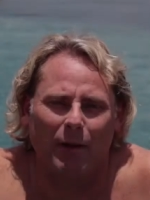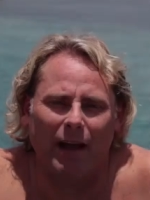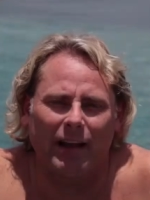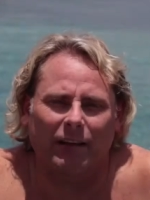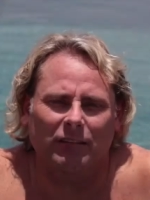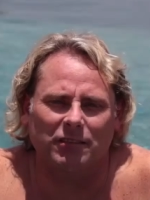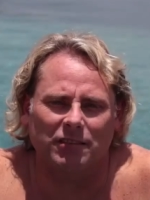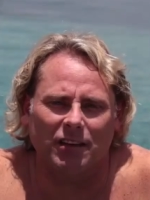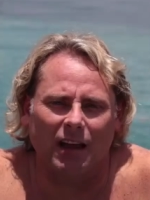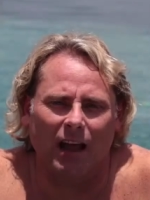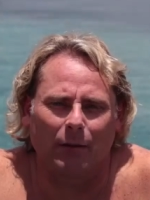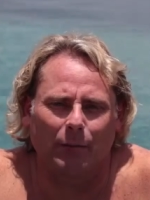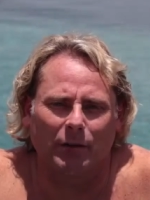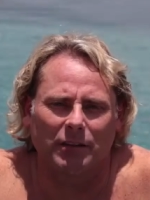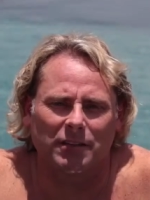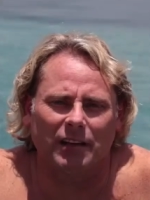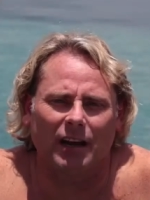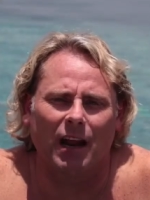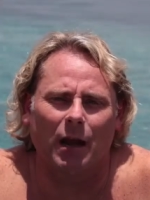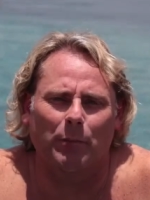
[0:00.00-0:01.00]
Michael
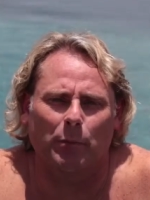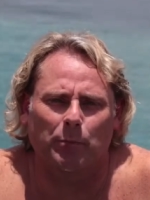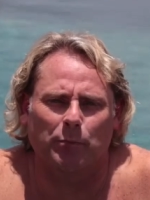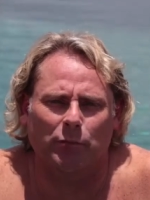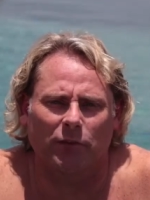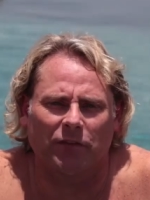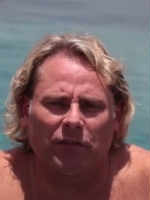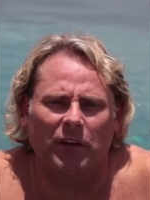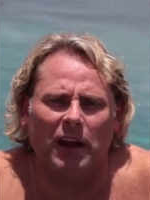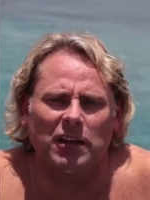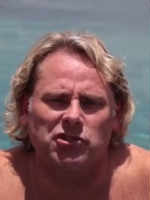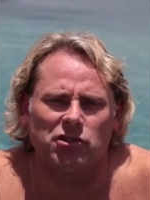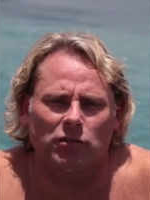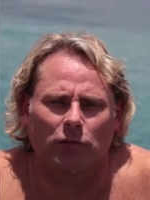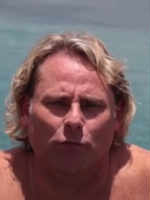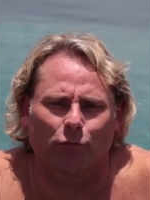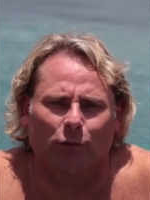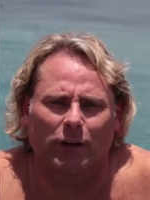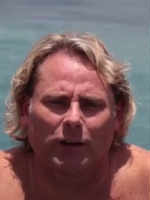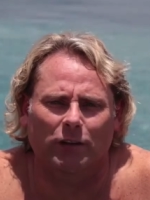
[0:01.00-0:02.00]
Simons, and I'm a
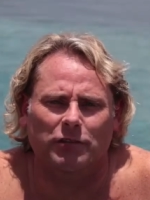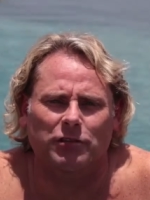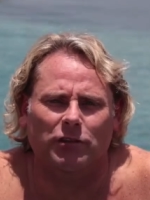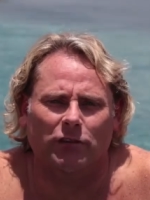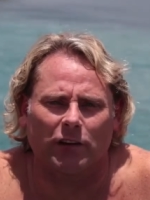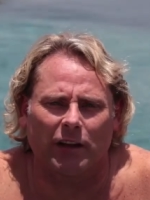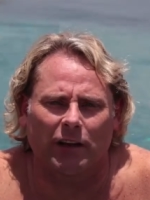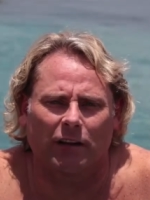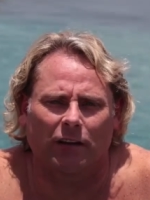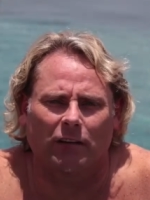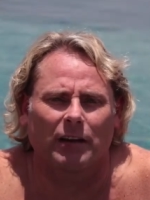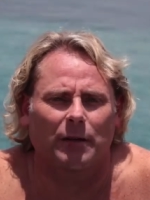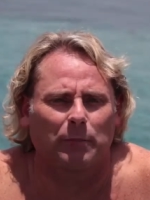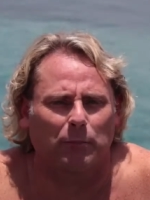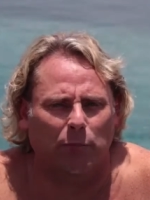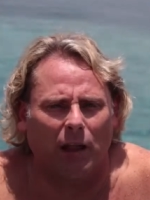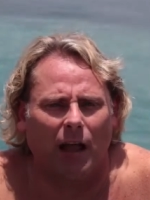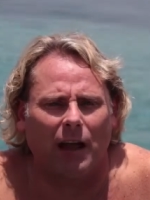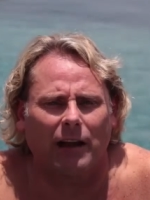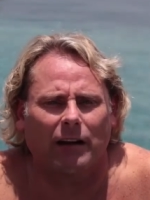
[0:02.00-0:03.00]
professional realtor here in
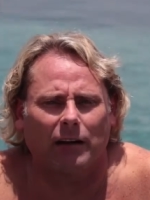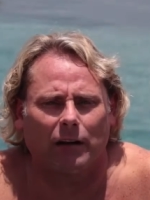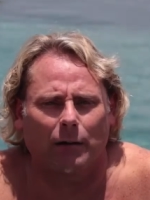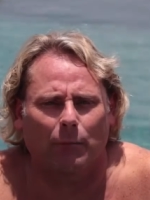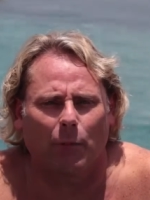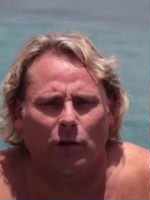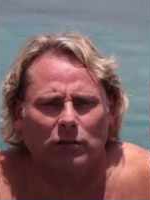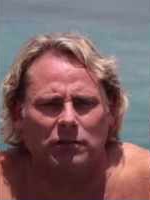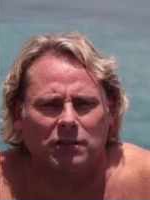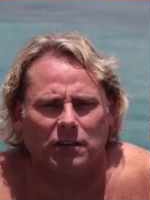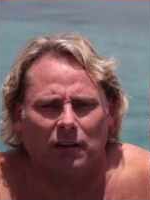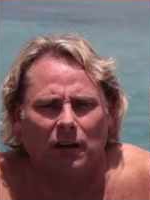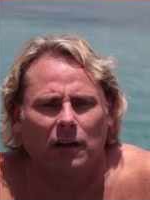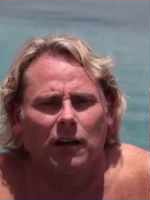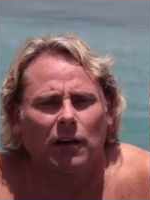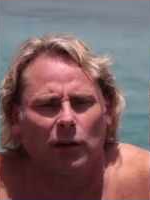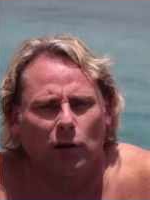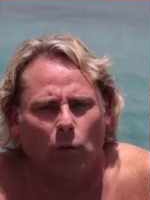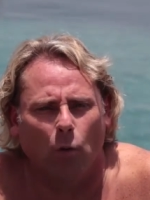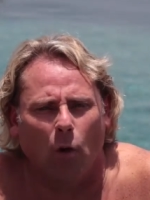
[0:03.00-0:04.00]
Playa Hermosa,
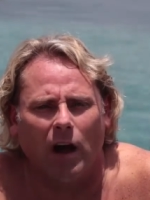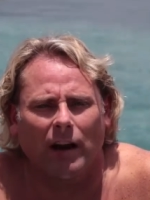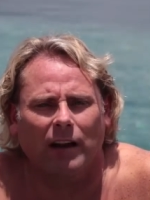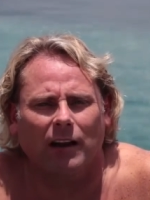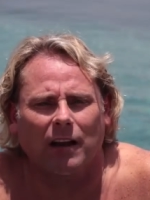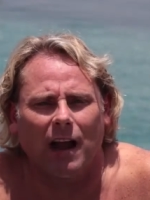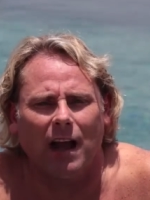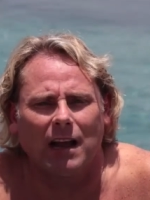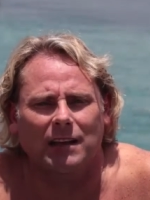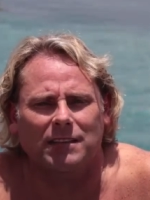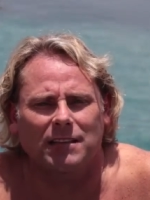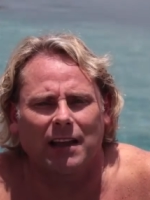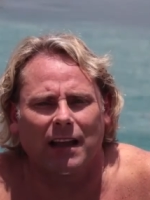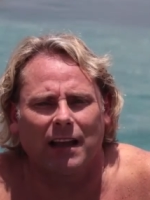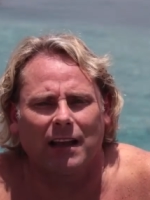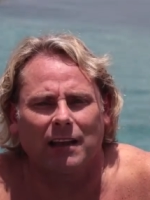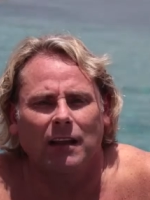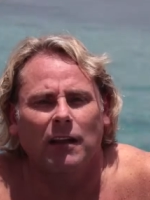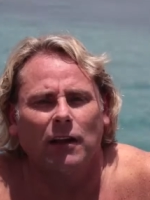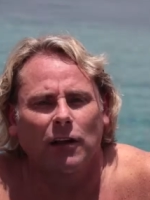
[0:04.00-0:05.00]

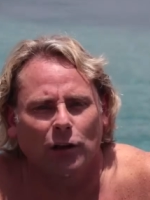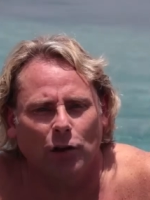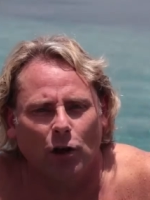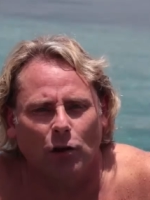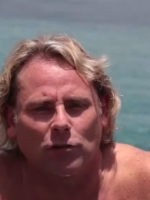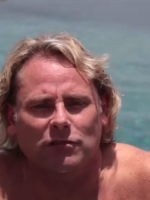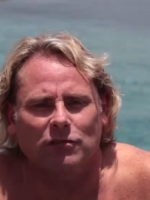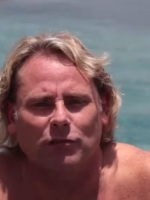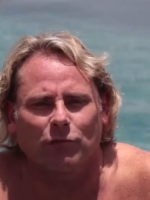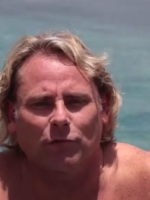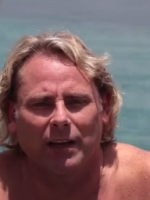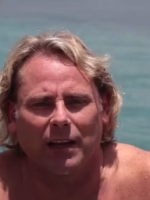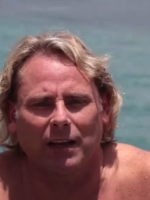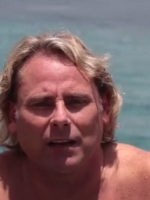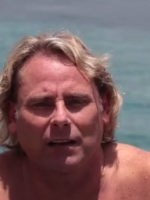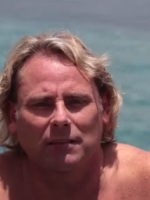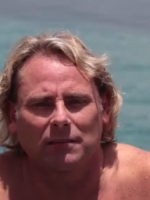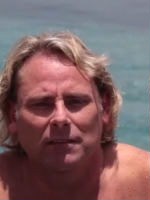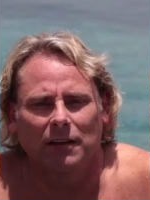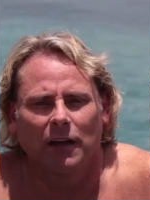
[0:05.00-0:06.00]
Guanacaste, Costa
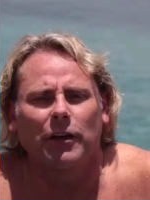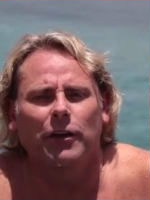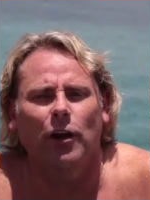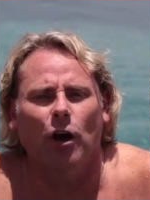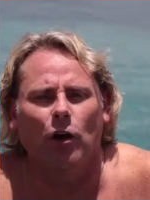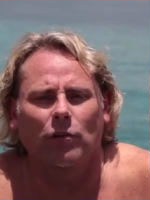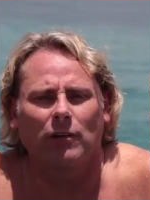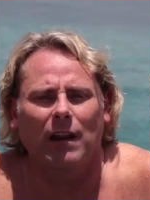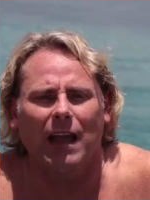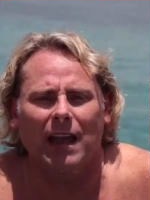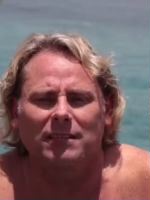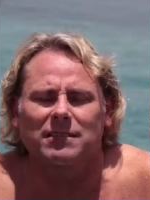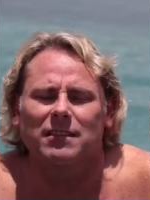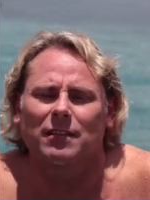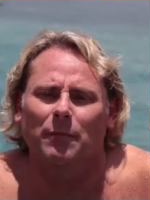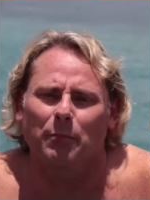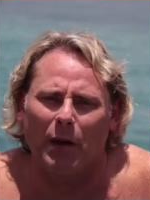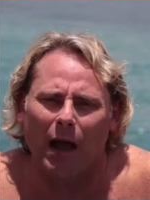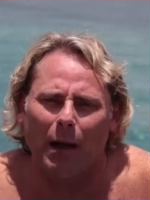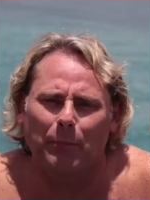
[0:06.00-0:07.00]
Rica, known as
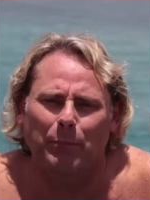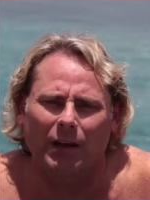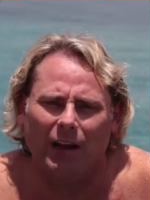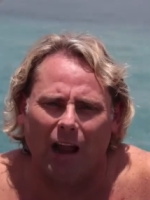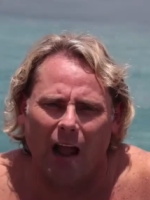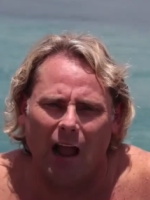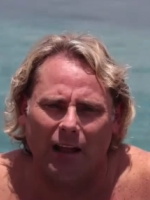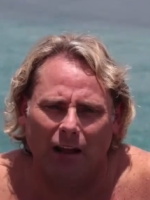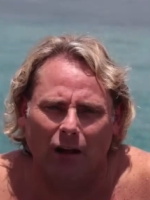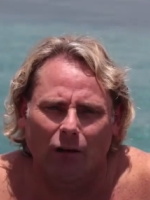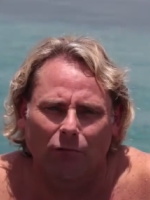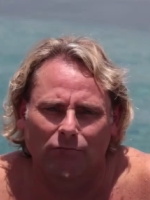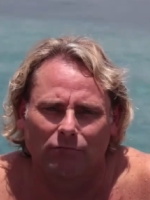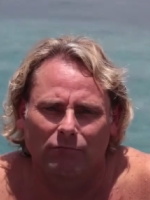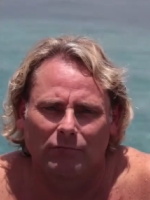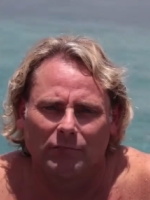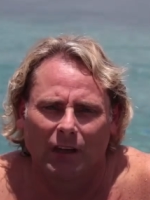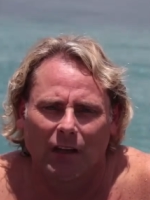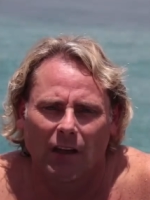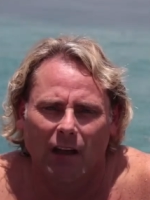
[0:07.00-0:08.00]
the Papagayo.
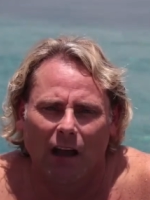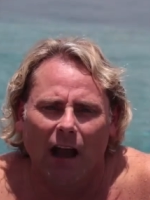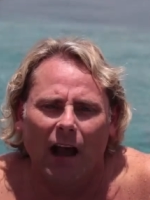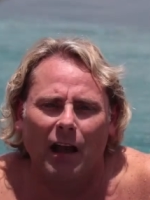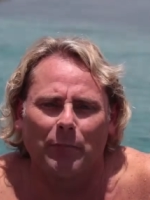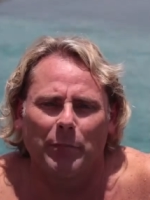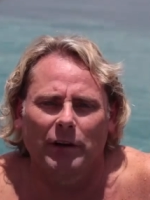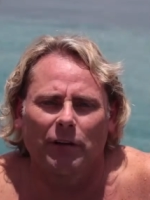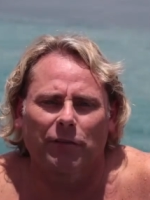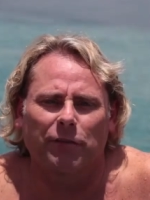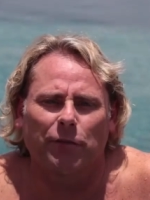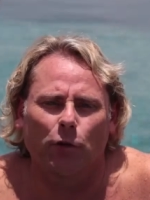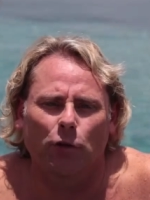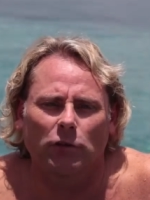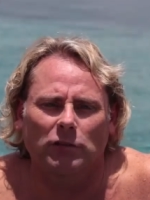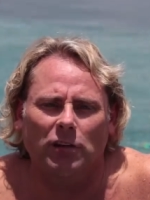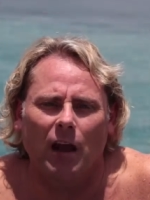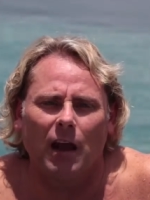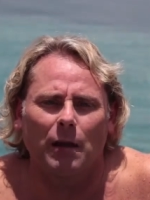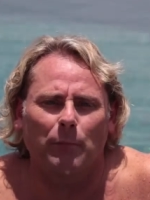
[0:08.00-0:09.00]
I've been a full
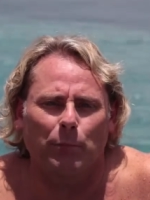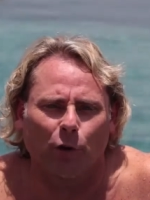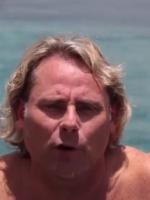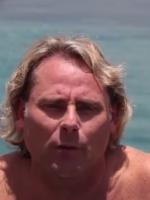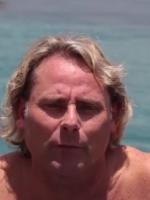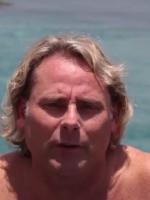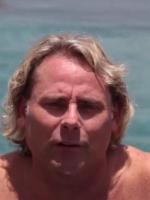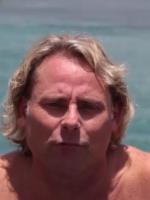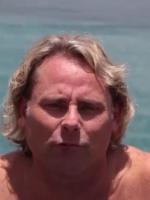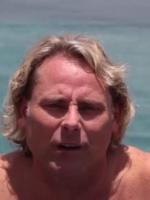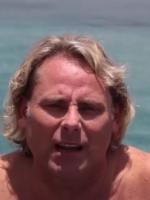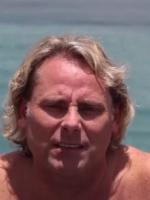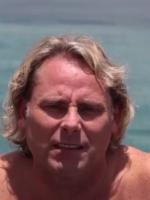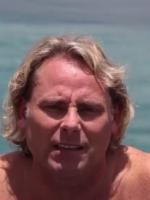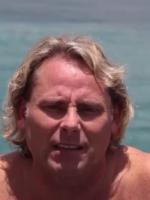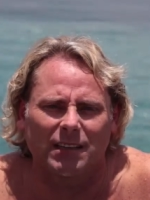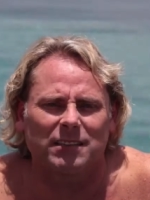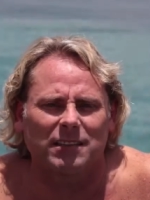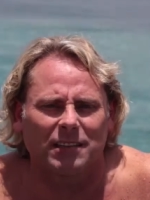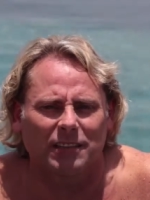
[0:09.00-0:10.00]
time permanent
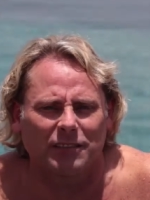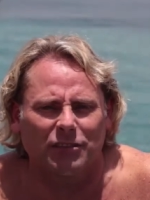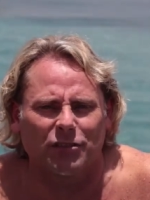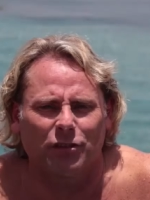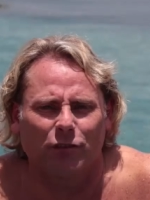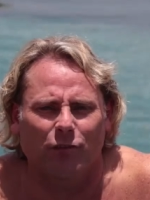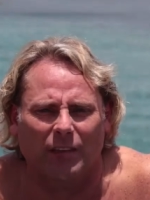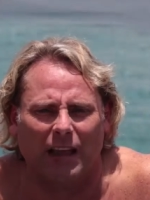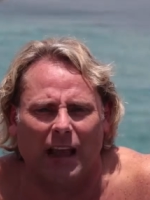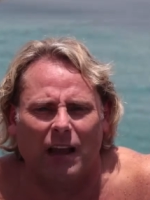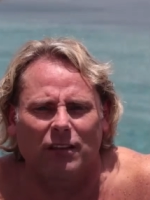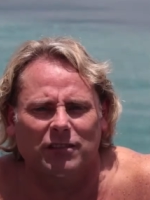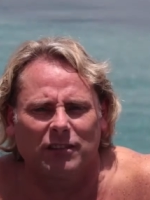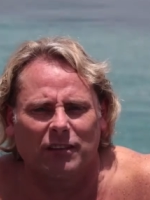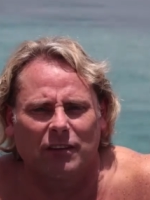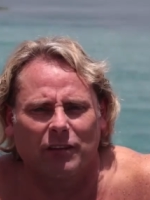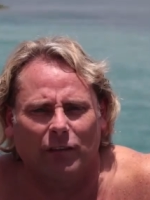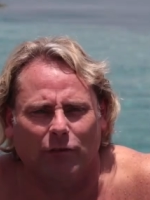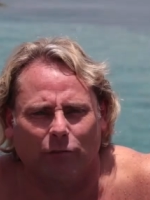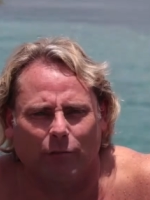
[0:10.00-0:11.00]
resident since
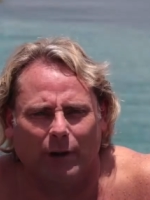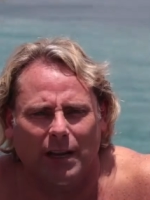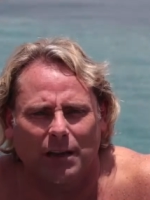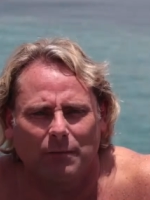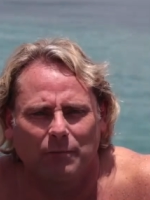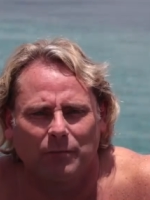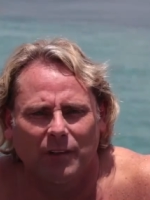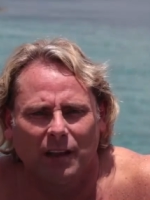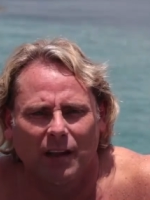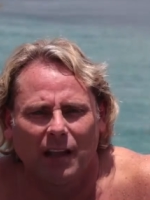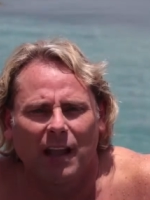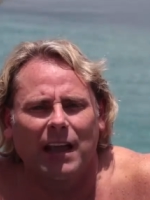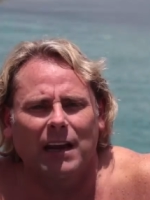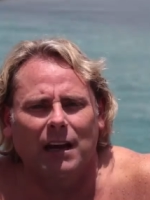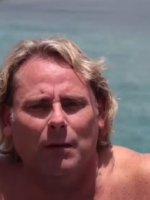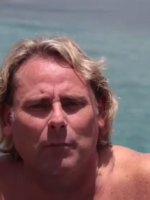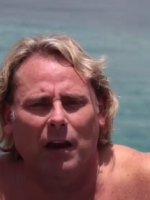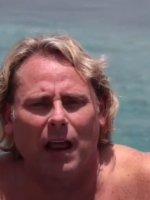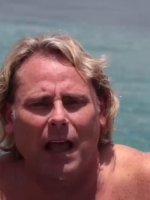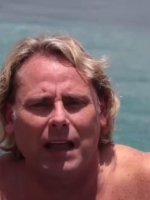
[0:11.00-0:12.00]
2003, and
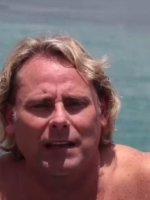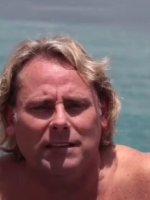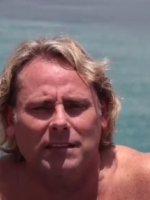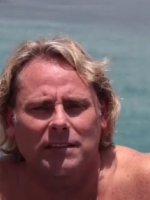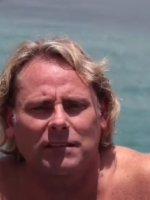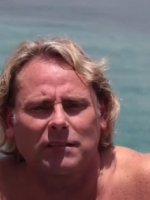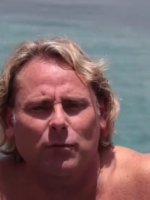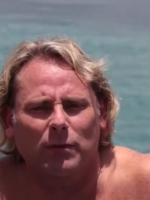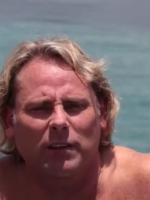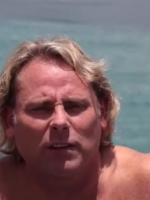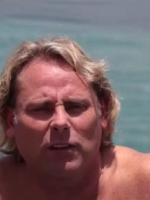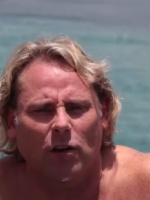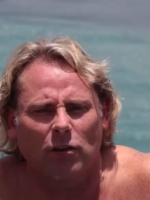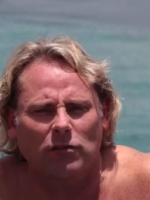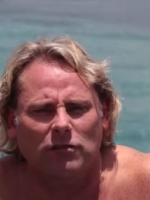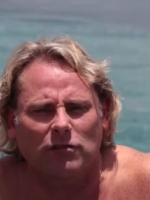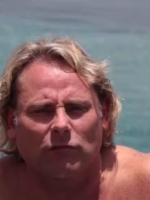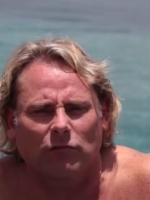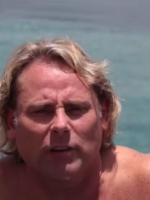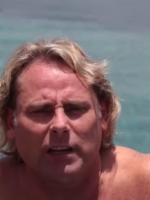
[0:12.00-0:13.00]
I'm licensed with
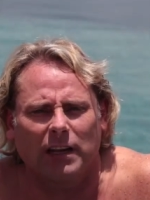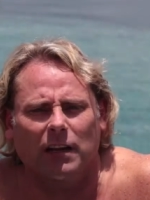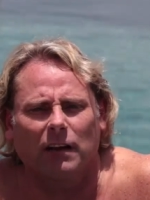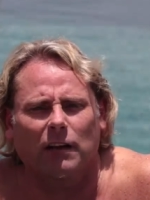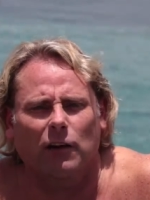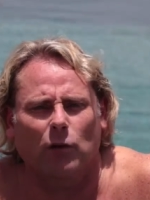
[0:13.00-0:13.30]
Costa Rica